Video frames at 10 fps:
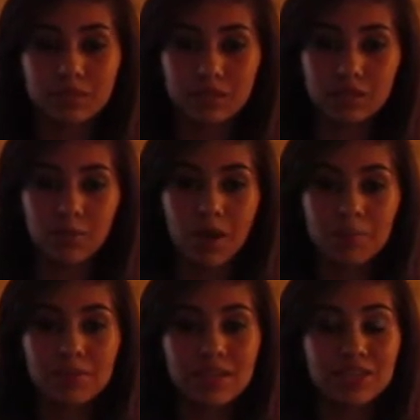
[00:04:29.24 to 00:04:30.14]
The
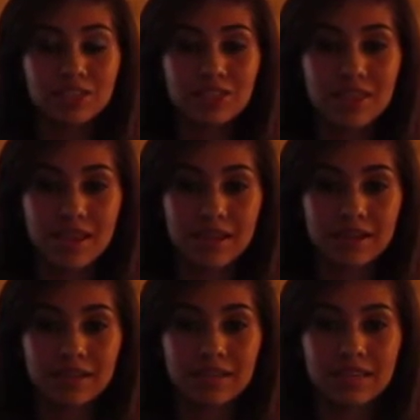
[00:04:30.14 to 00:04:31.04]
population there
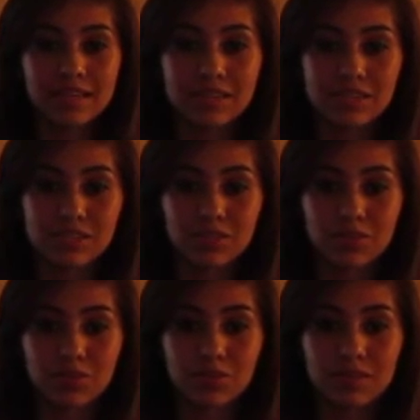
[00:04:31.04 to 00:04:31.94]
is
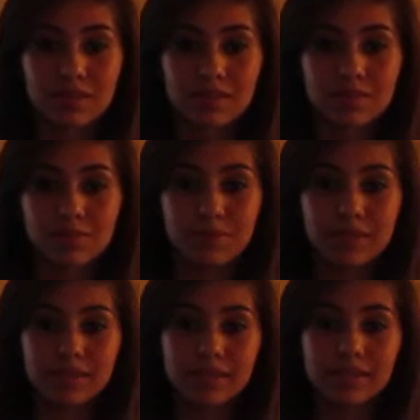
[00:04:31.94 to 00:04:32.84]

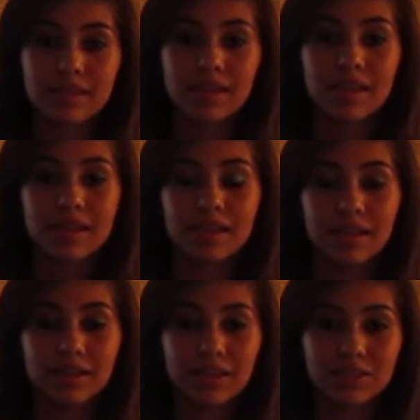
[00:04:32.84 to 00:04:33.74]

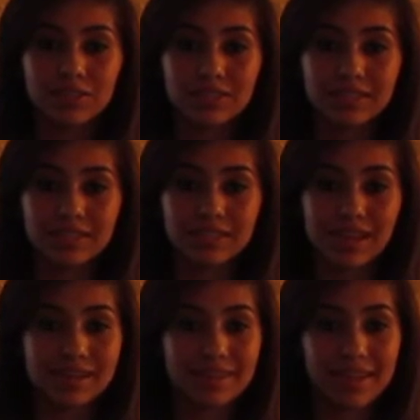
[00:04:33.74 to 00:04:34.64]

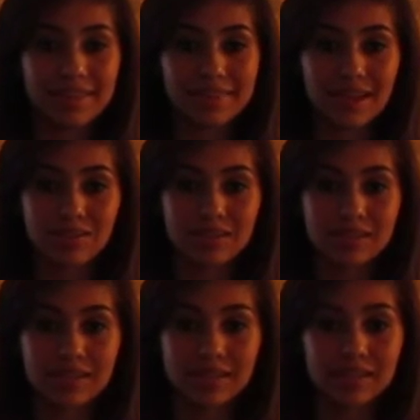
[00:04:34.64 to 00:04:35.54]

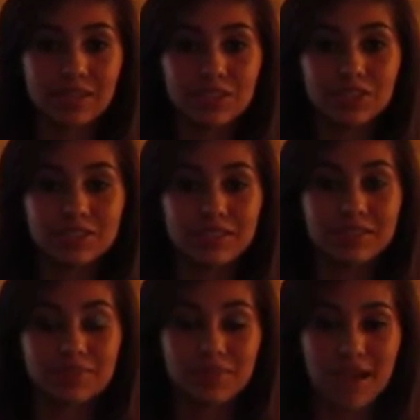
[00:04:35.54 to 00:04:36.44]

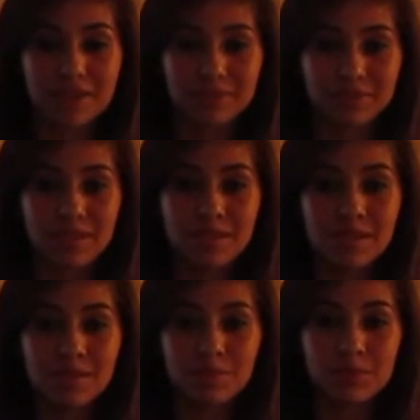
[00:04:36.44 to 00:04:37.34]
3,998,905.
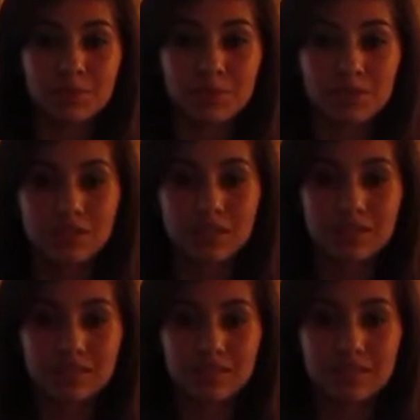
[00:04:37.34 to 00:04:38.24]
People
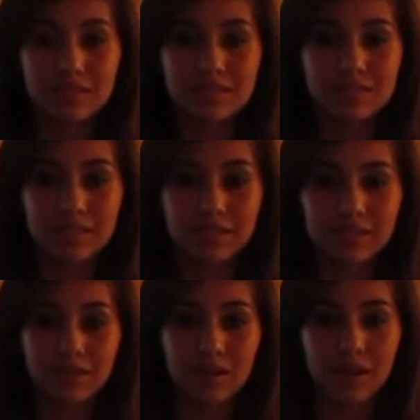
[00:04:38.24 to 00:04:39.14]
just this year
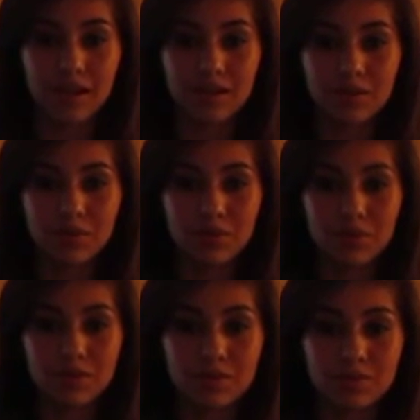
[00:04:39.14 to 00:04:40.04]
i
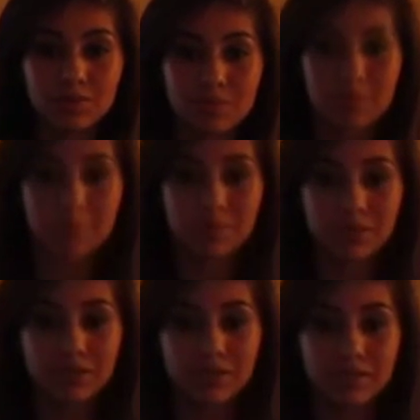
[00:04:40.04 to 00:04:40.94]
always remember,
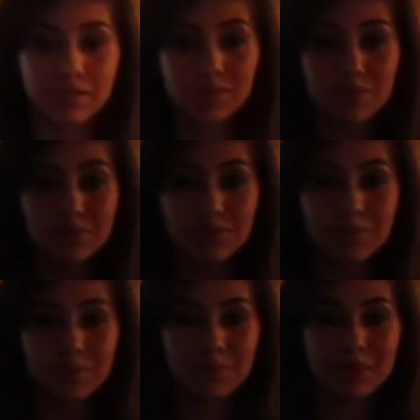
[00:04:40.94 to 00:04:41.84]
and always
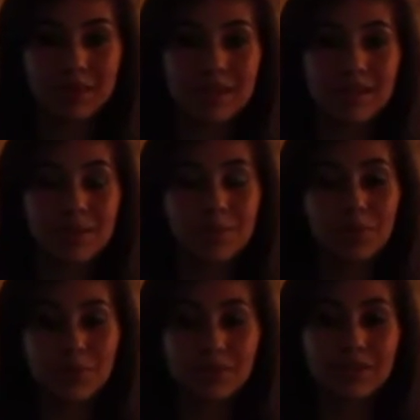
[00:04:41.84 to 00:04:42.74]
remember that
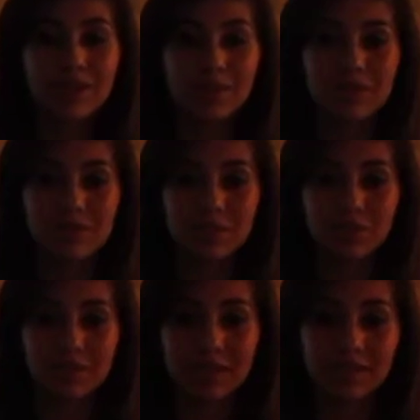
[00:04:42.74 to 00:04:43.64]
Puerto Rico is
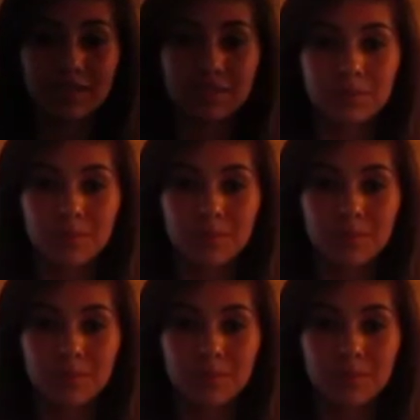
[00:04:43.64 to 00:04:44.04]
located